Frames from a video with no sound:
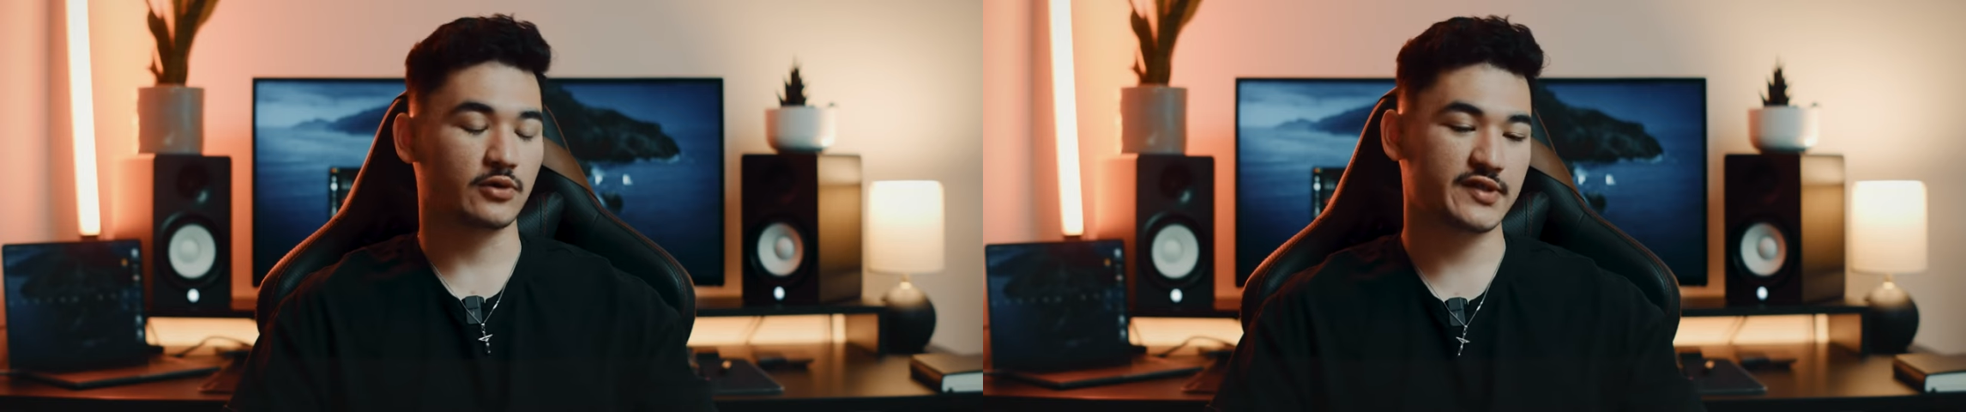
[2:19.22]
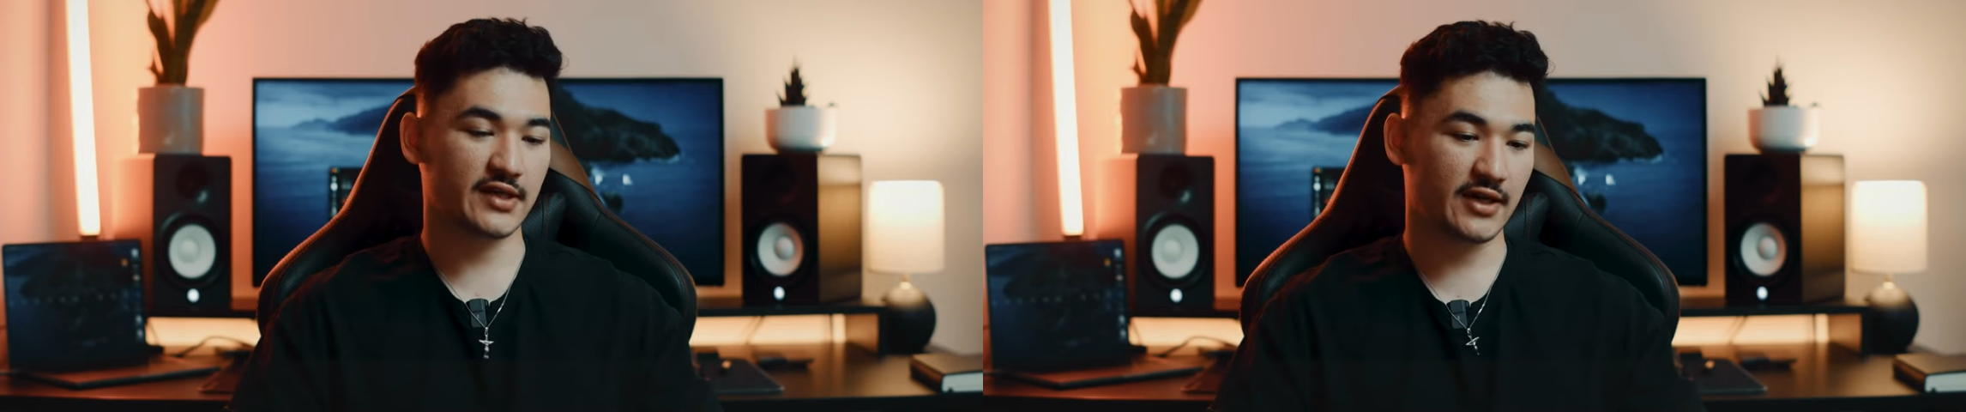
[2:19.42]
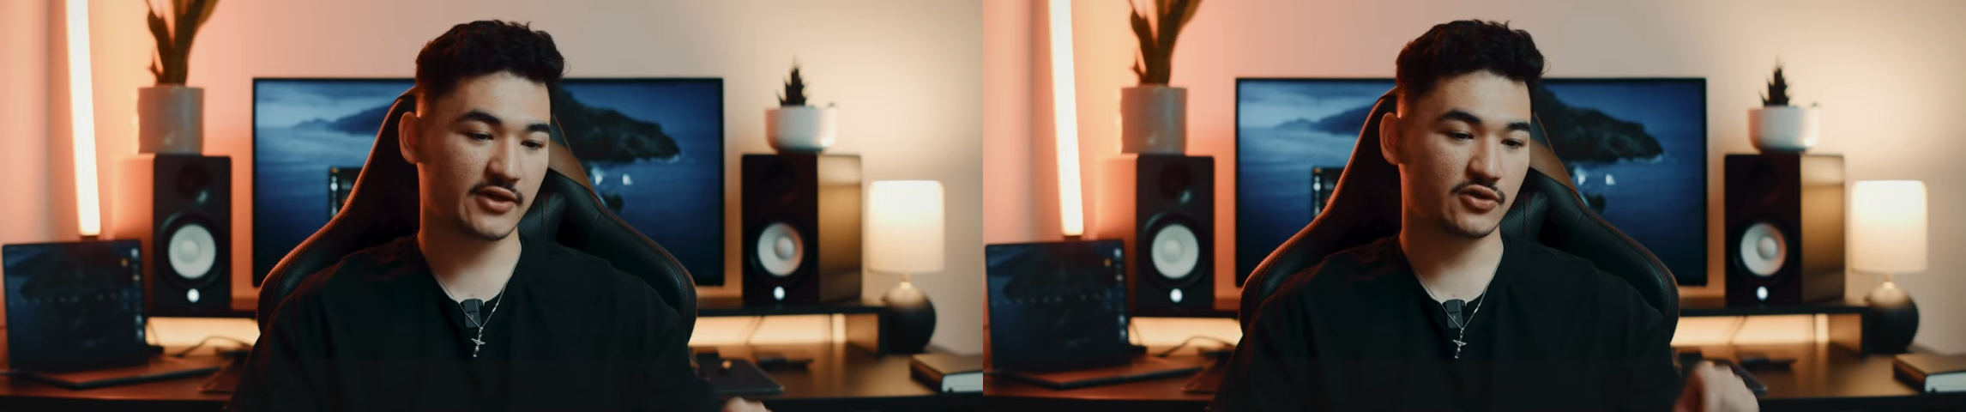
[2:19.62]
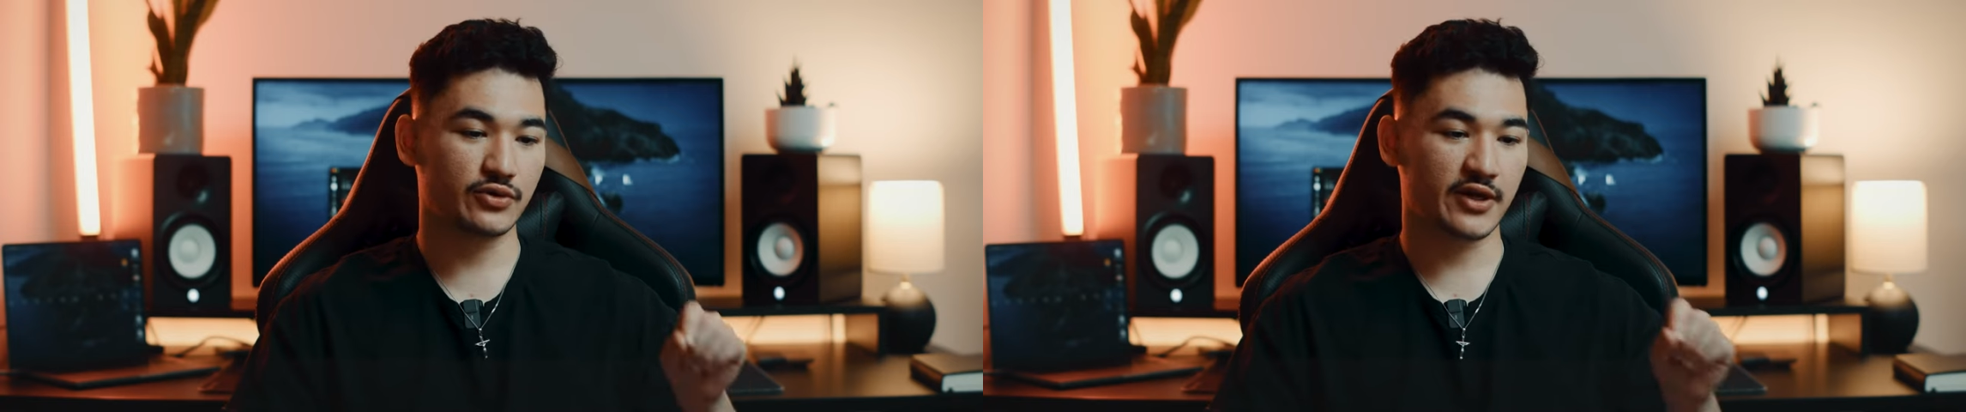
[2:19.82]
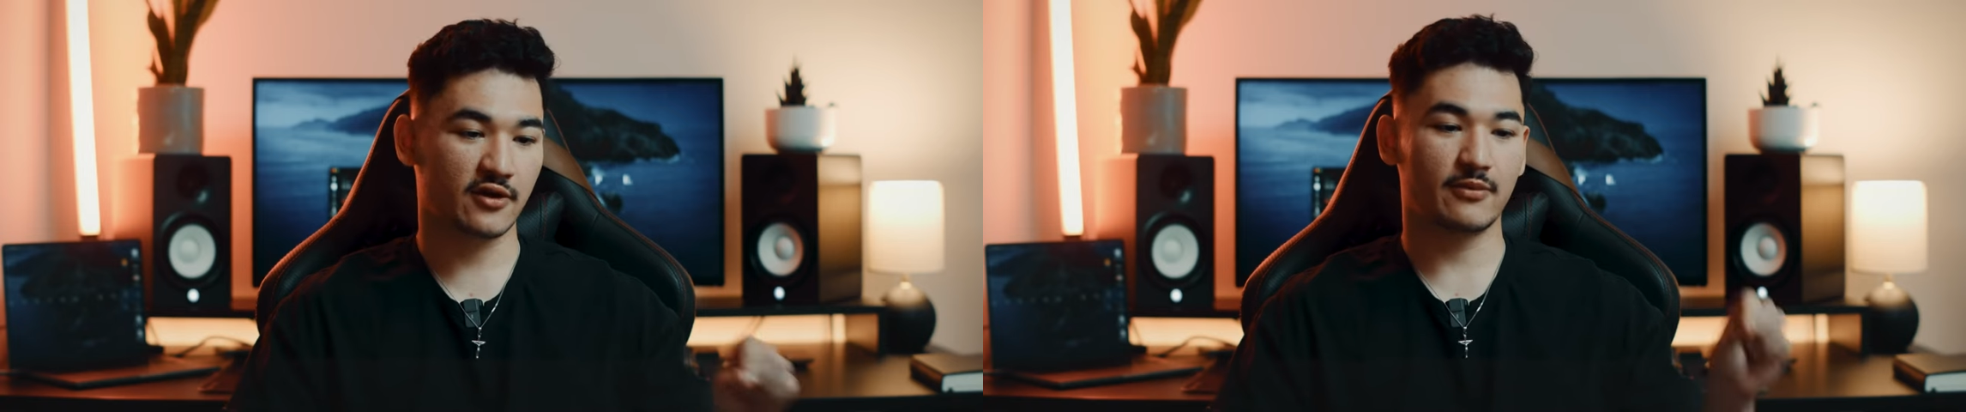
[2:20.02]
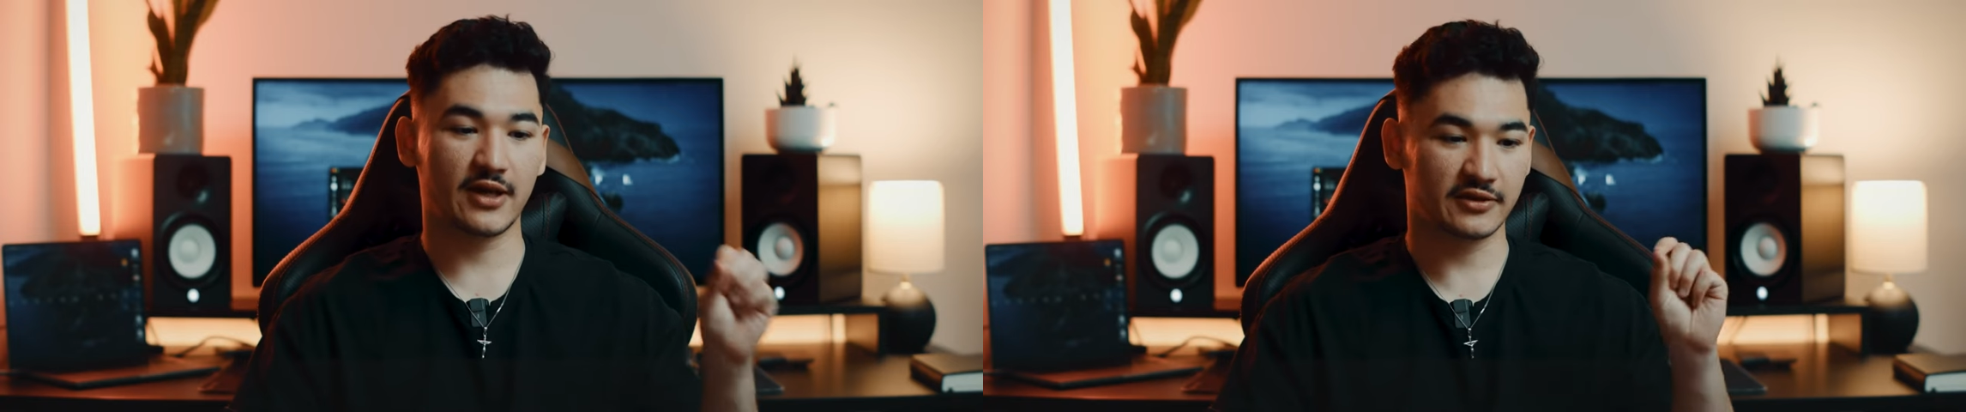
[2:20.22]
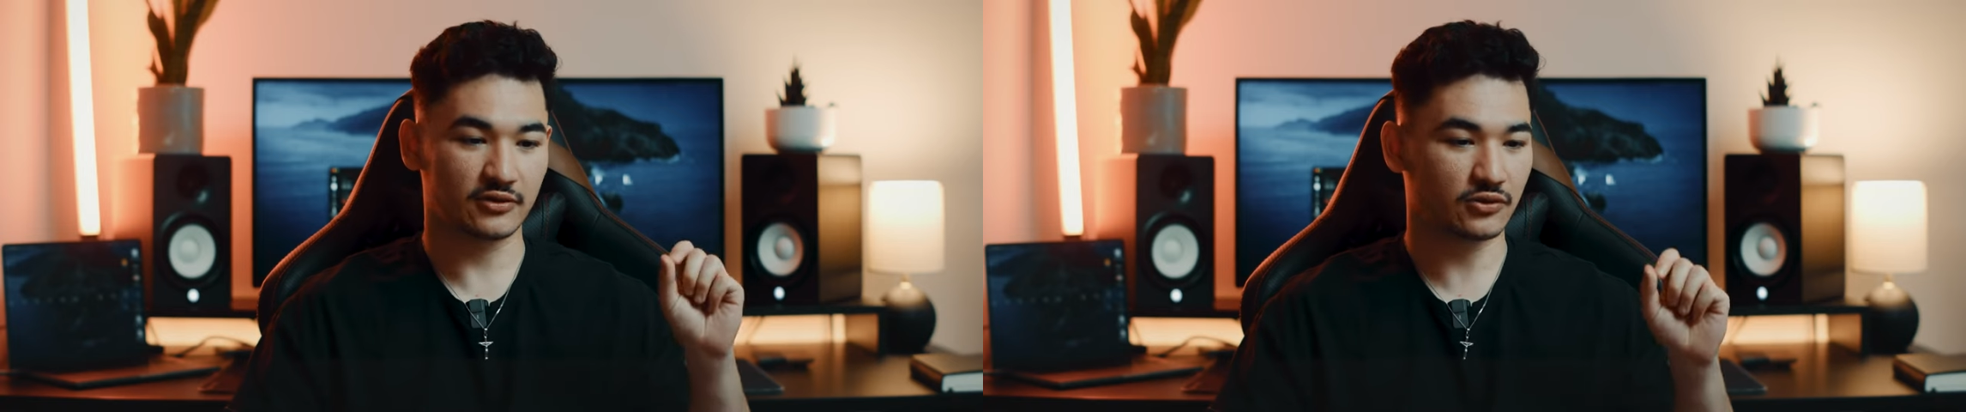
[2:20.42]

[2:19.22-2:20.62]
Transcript: will say I do care about the